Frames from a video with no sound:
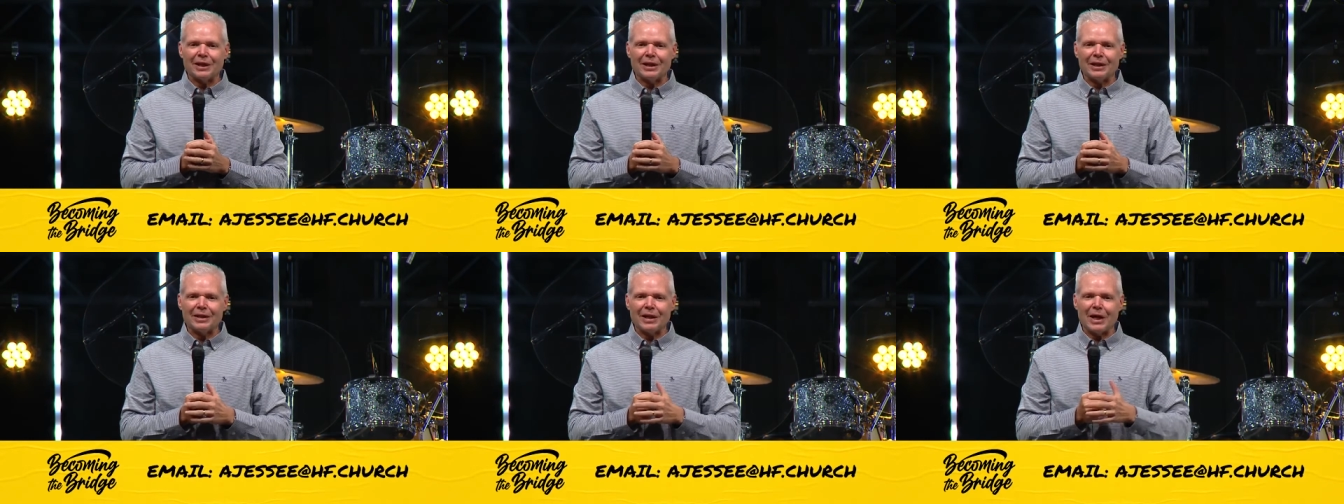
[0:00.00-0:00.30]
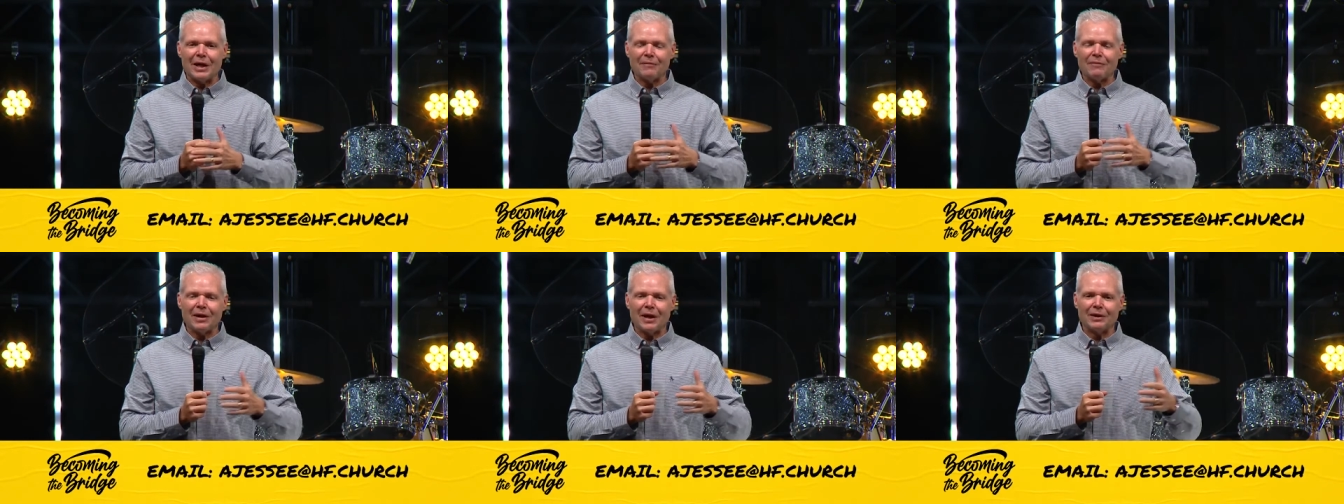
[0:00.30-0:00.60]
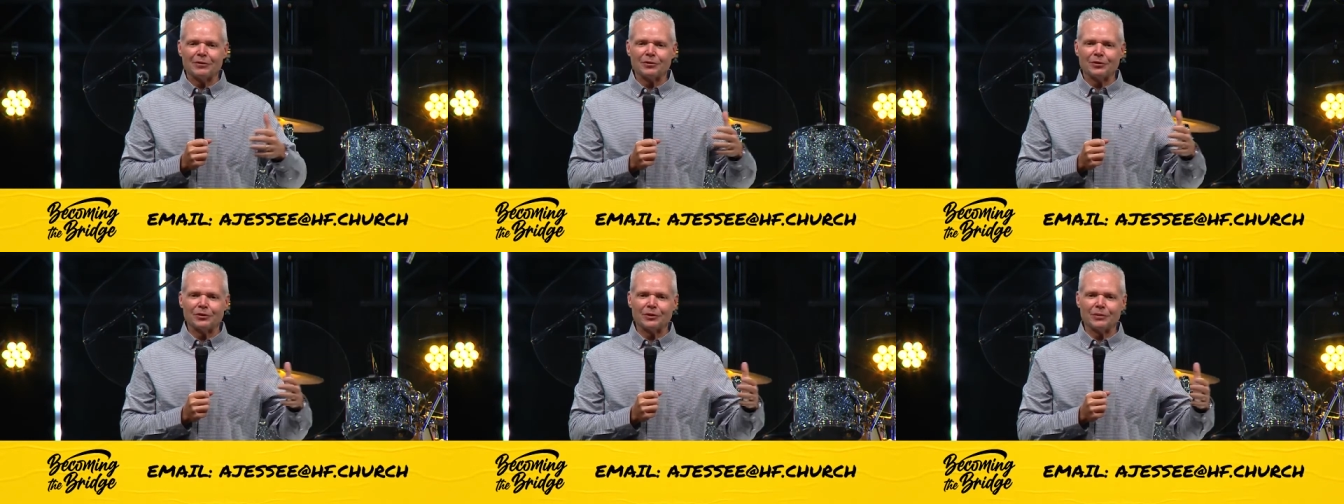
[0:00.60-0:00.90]
and I've
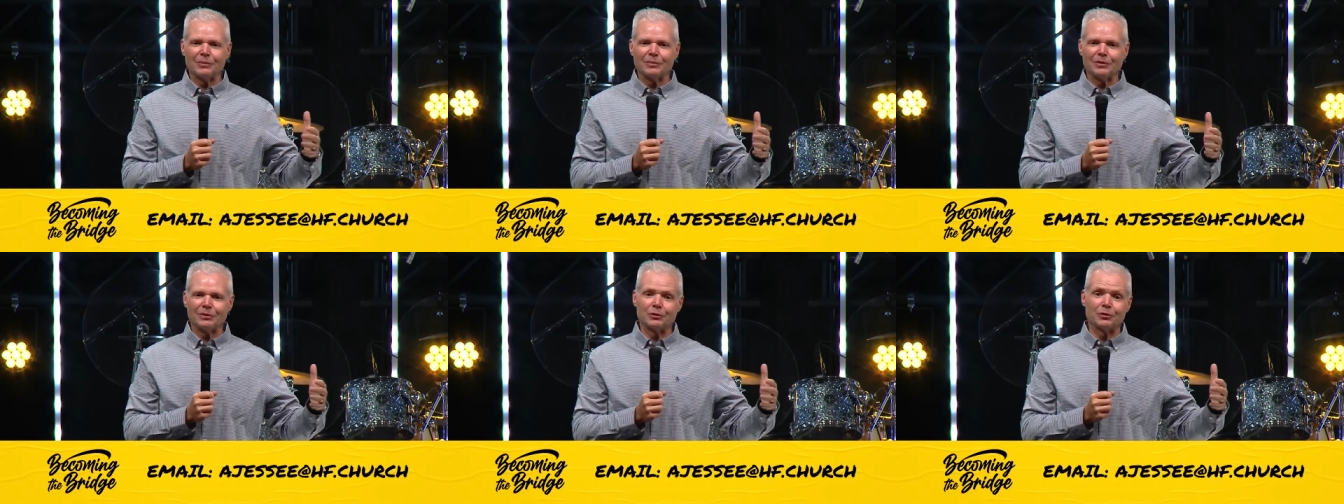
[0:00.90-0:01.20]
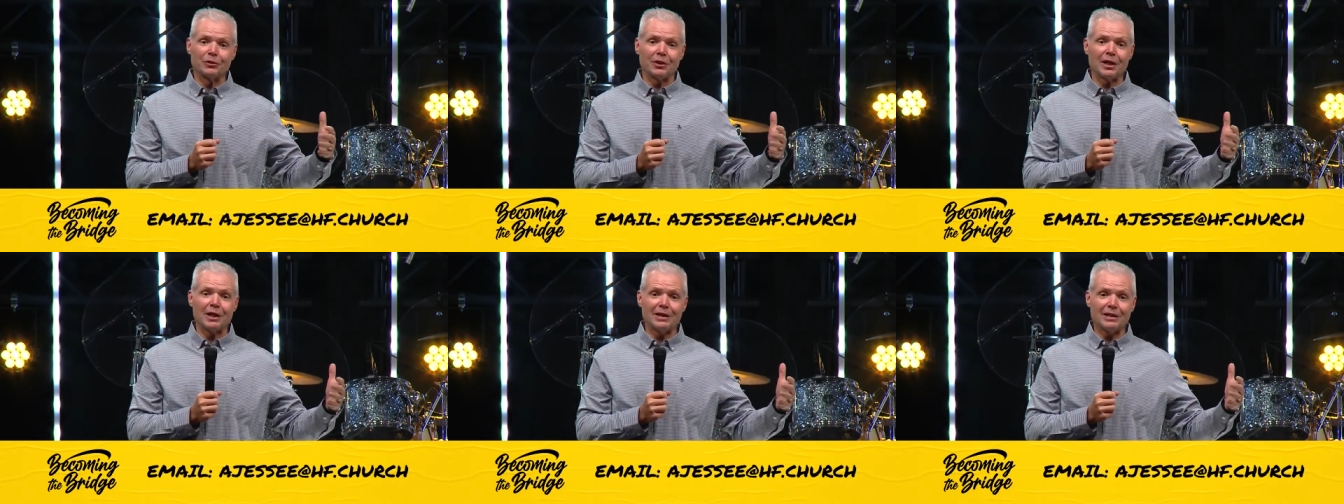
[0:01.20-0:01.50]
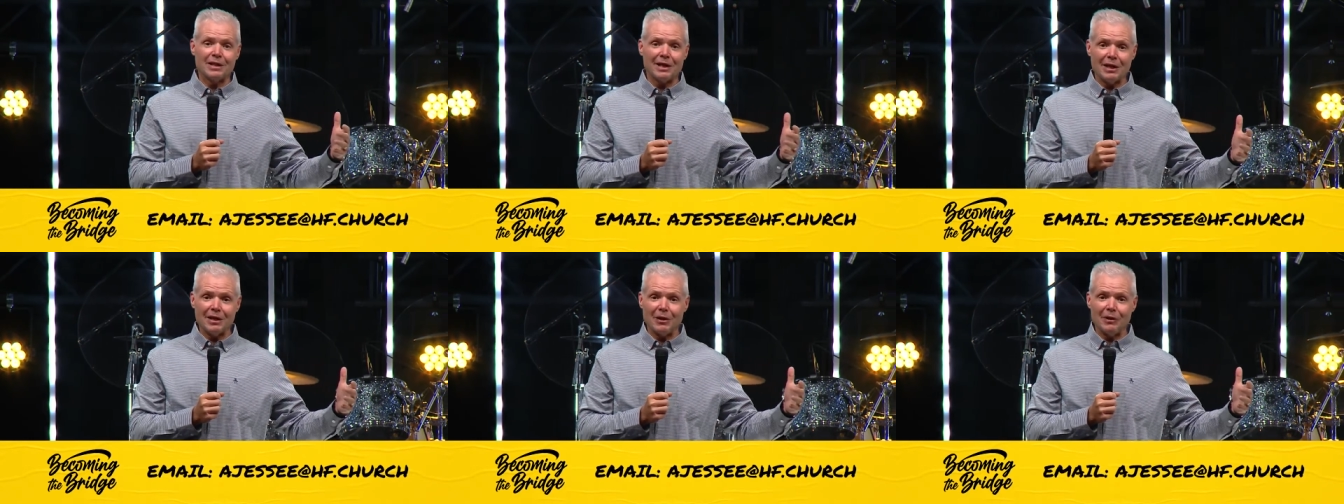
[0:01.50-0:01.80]
had some
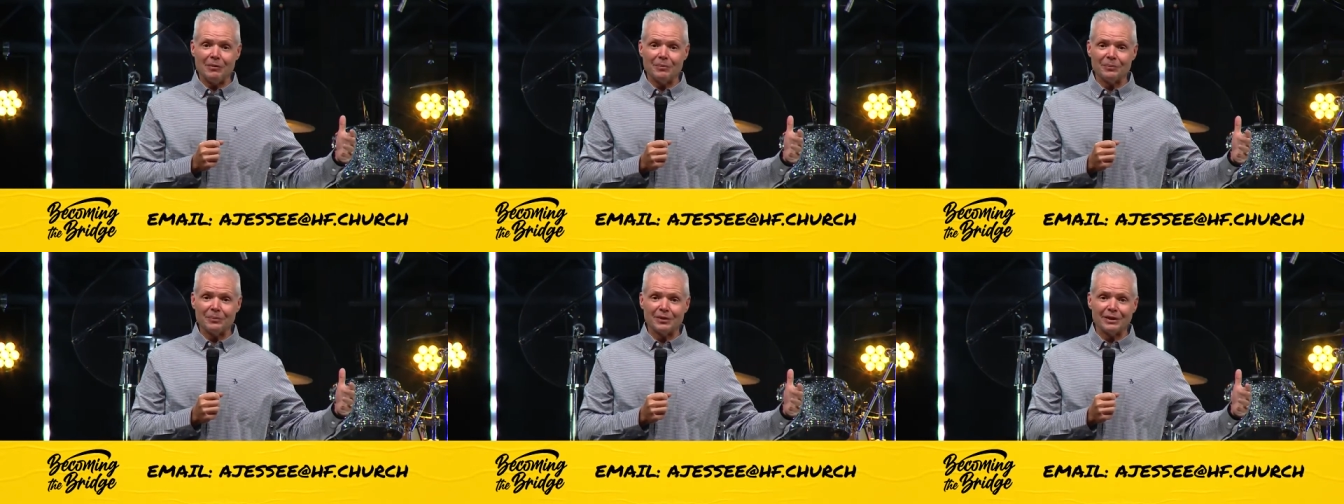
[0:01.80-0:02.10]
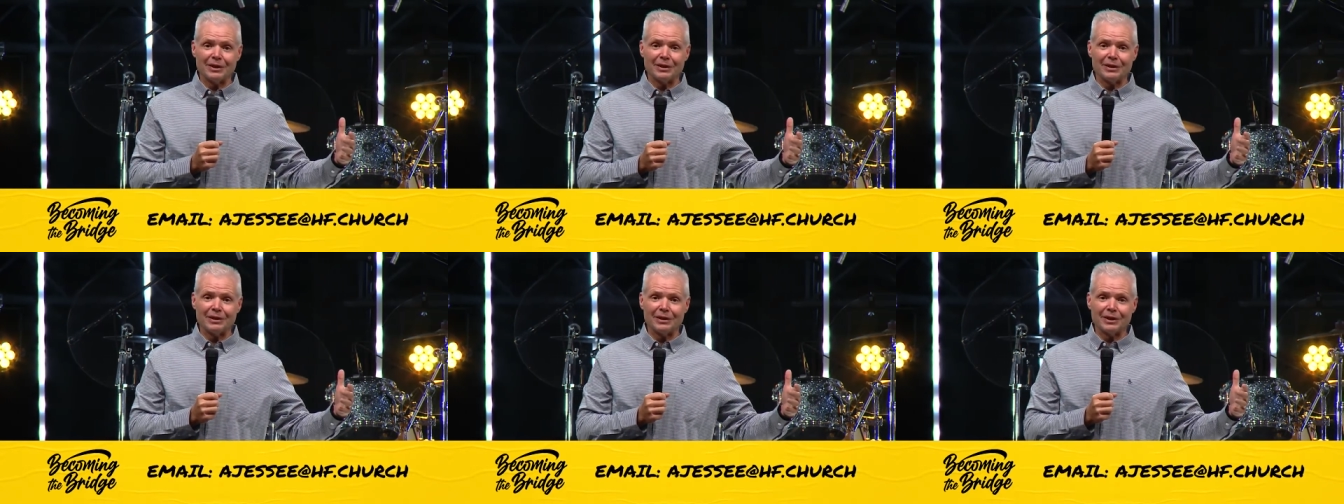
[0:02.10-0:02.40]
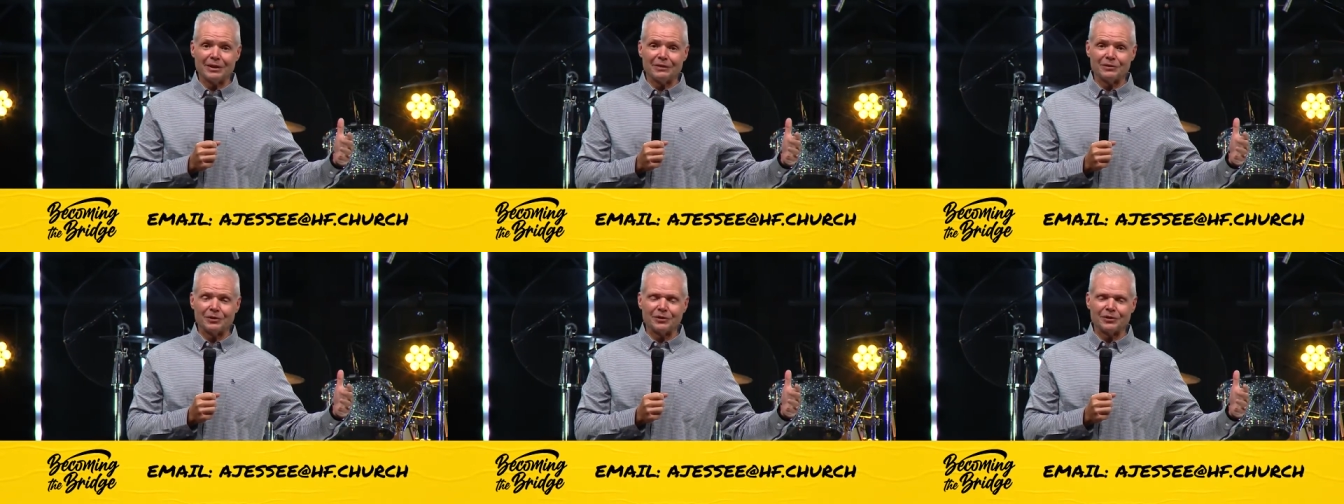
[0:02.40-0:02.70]
great help uh,
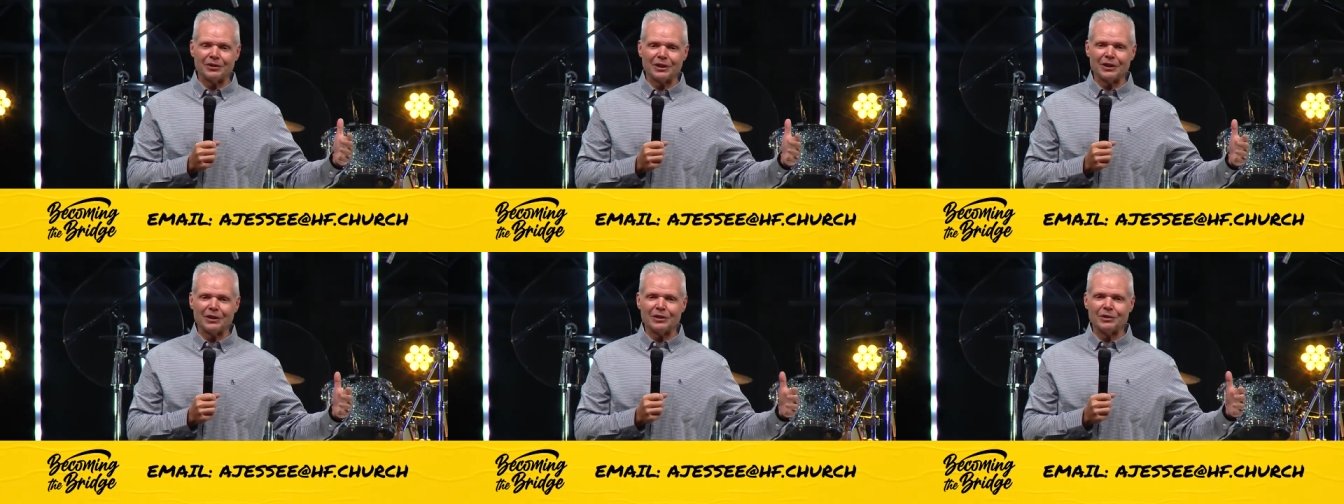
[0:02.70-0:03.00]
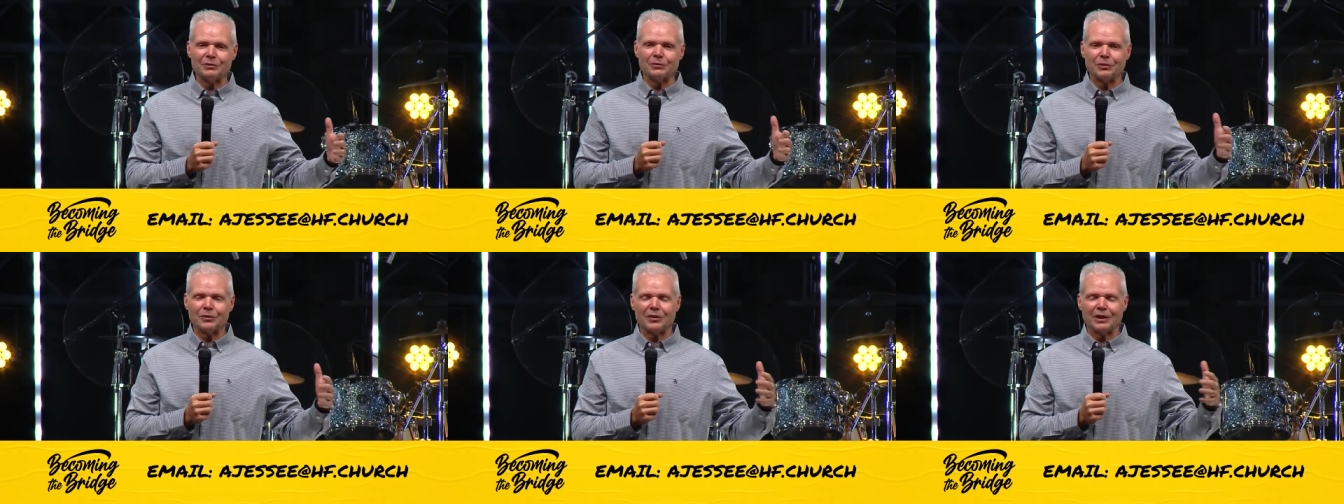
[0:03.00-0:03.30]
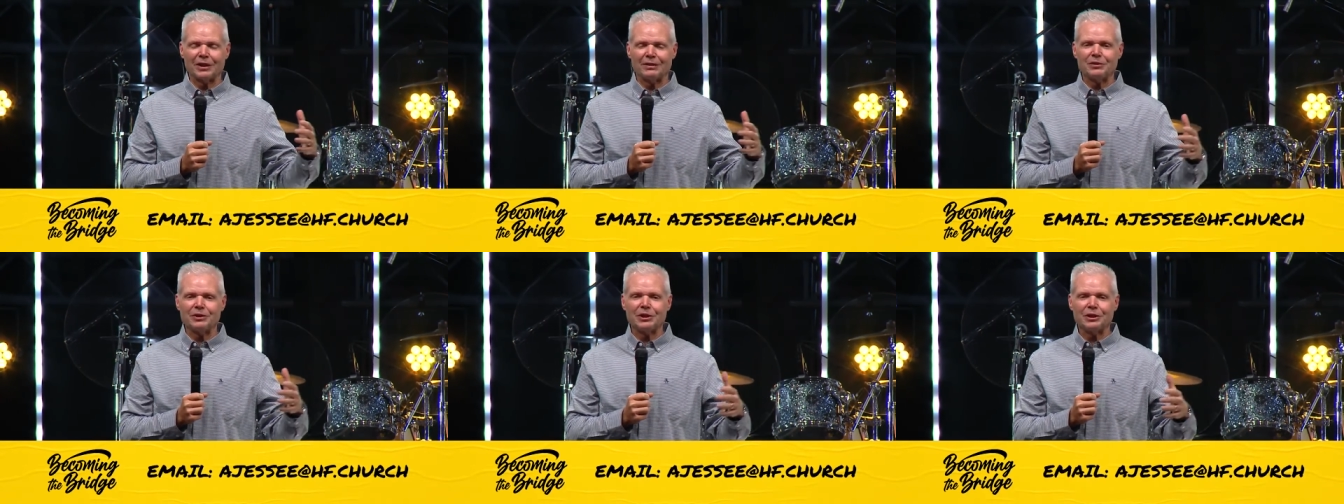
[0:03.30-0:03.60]
in the series with
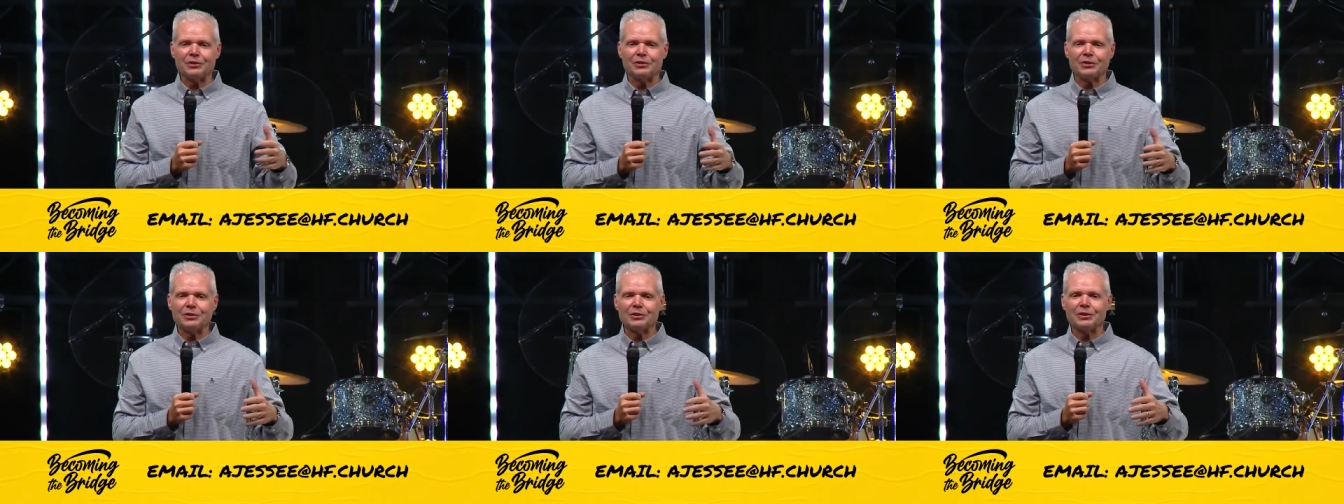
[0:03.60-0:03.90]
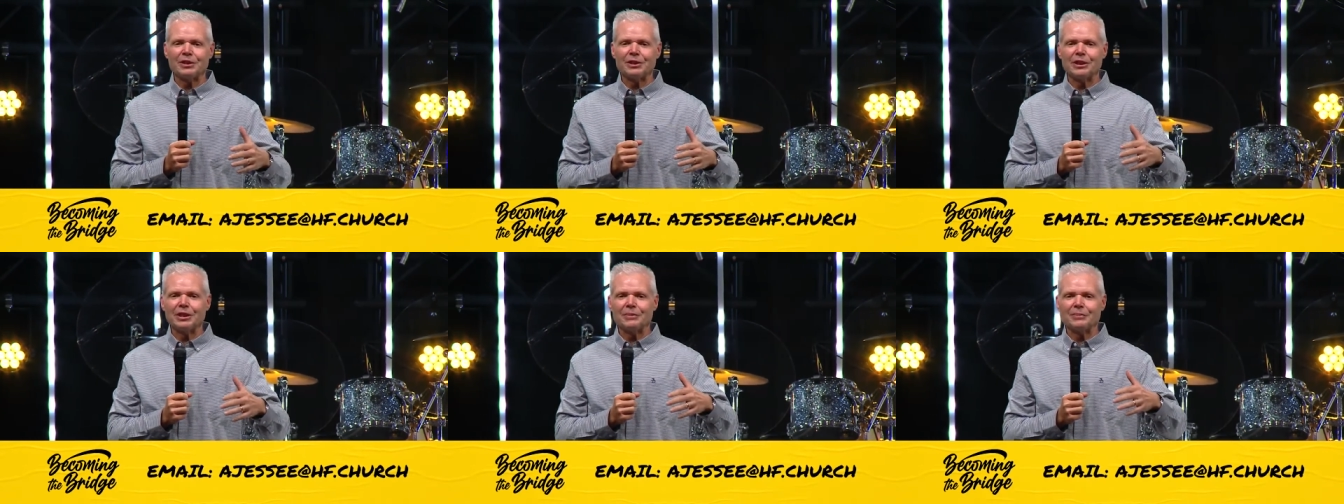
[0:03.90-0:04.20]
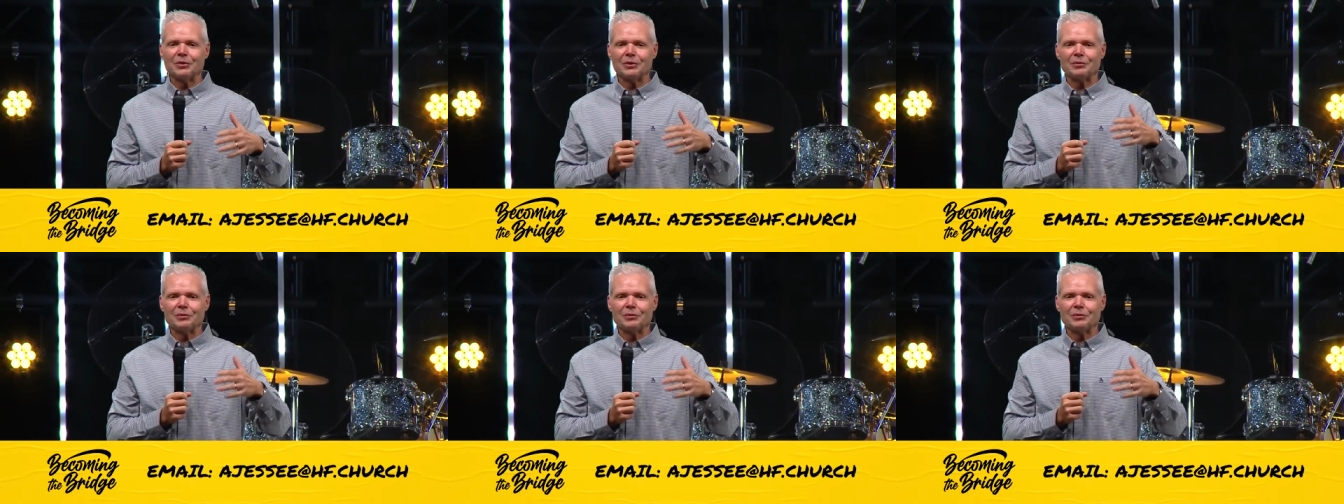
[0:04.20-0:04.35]
our teaching team.